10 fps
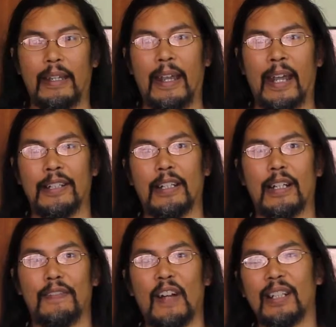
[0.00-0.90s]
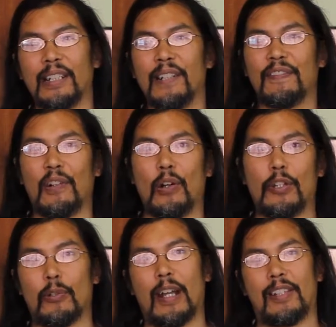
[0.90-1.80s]
And finally, for
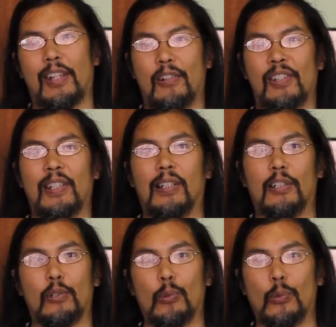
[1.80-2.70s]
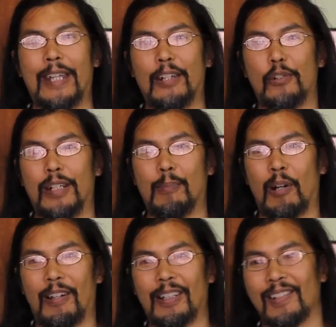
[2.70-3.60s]
you guys that are still into Dead Tree
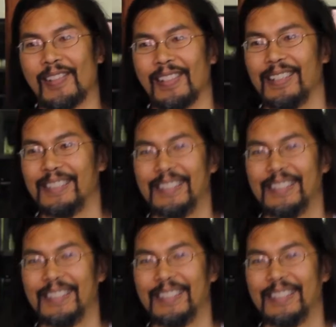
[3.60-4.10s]
products,